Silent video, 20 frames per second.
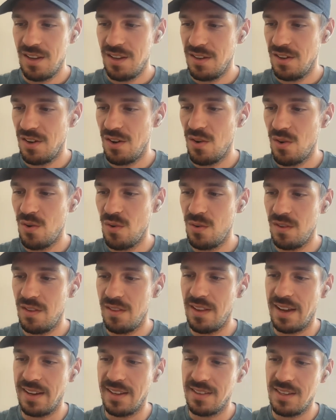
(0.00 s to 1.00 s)
you know,
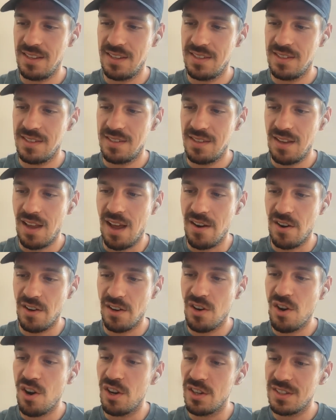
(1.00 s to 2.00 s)
like these other
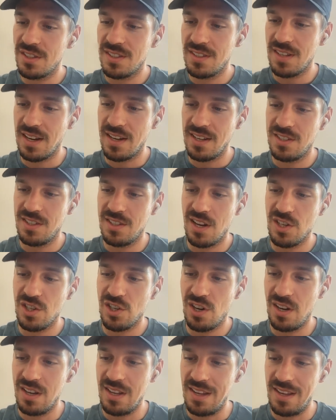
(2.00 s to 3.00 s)
costs that
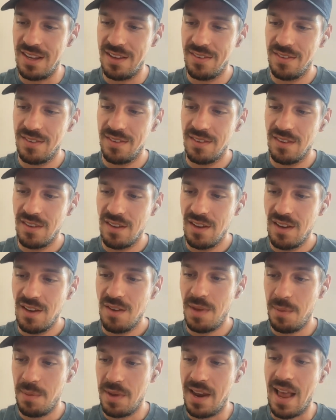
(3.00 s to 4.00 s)
essentially
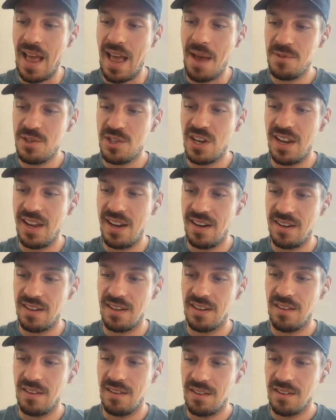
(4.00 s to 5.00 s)
maybe an app chain
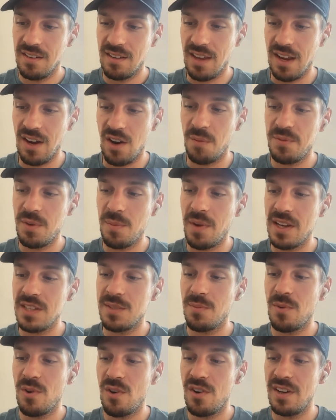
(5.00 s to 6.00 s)
can optimize
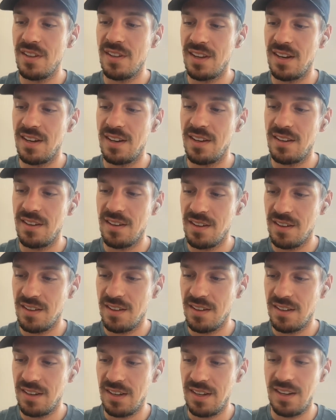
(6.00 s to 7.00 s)
more, and then
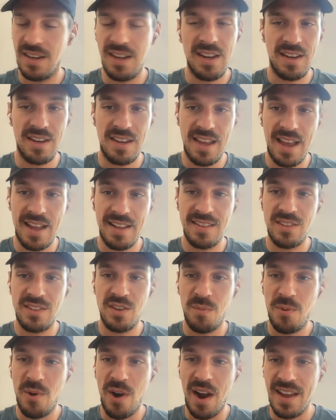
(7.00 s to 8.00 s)
in the end
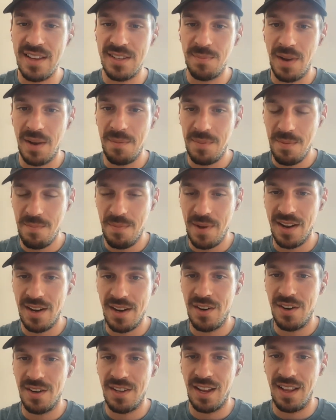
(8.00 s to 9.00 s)
your price might be
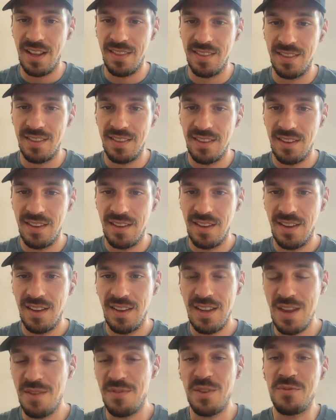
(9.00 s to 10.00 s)
better than,
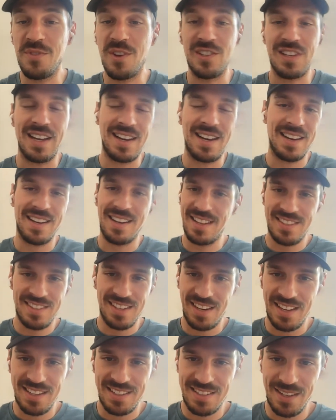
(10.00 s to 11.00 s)
even if there's like let's say
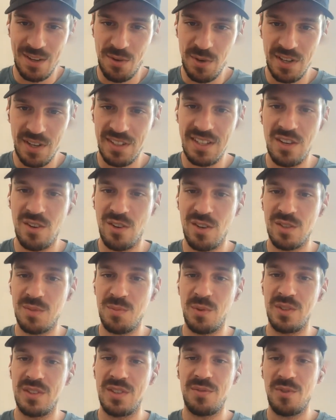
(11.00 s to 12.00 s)
less liquidity on
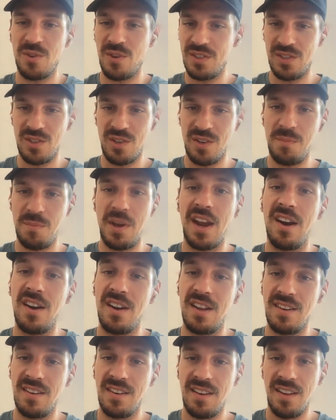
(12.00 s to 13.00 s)
Osmosis for a certain pair
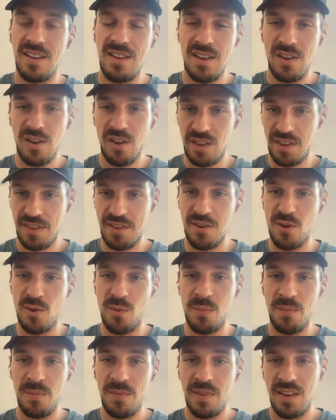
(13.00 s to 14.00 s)
than on
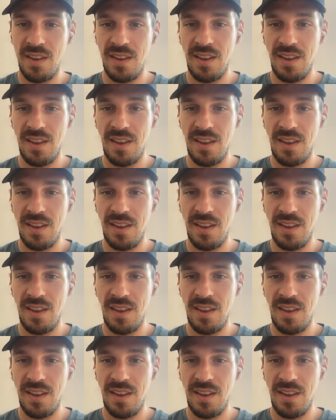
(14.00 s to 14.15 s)
Ethereum,